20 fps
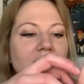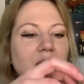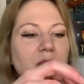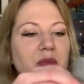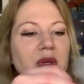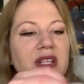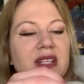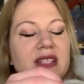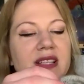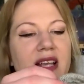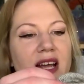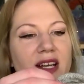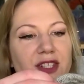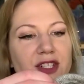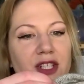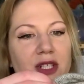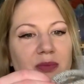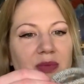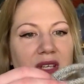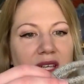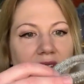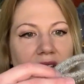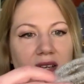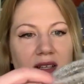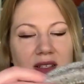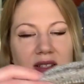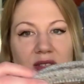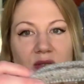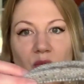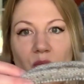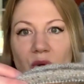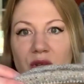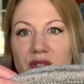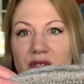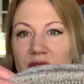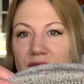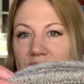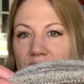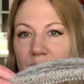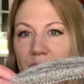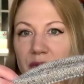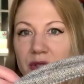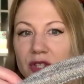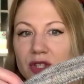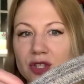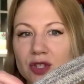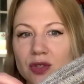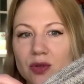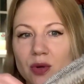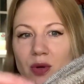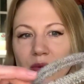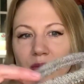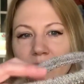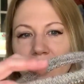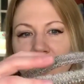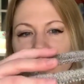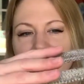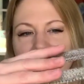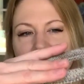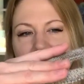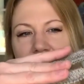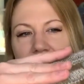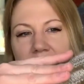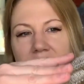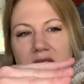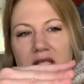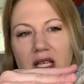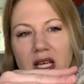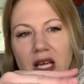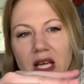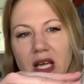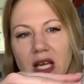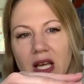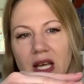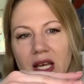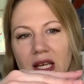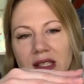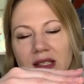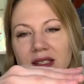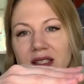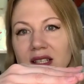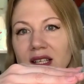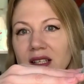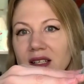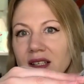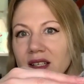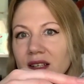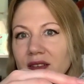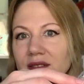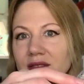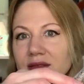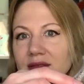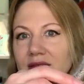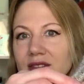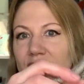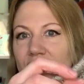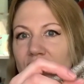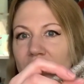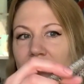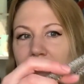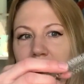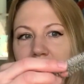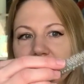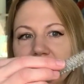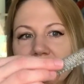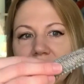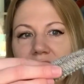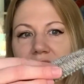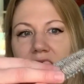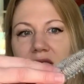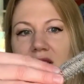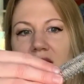but it's actually because once you're done with the short rows, it's kind of gonna go shaped